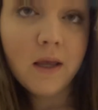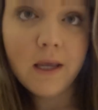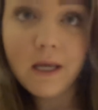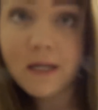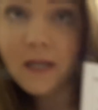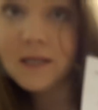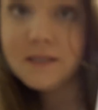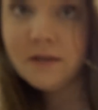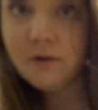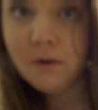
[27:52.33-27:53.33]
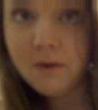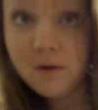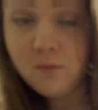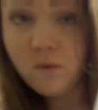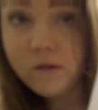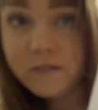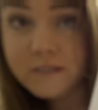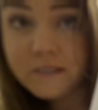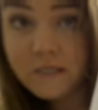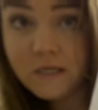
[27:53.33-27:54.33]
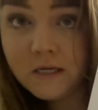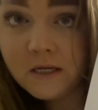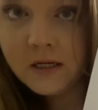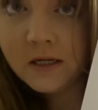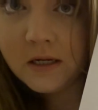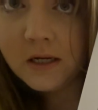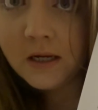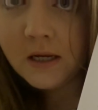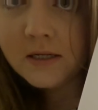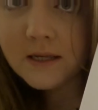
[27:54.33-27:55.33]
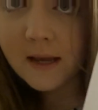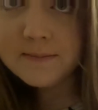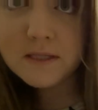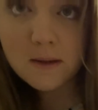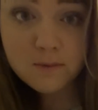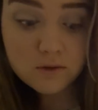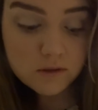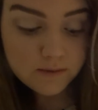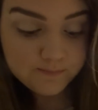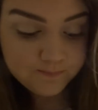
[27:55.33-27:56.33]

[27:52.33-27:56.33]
and a 0 and 1s times tables.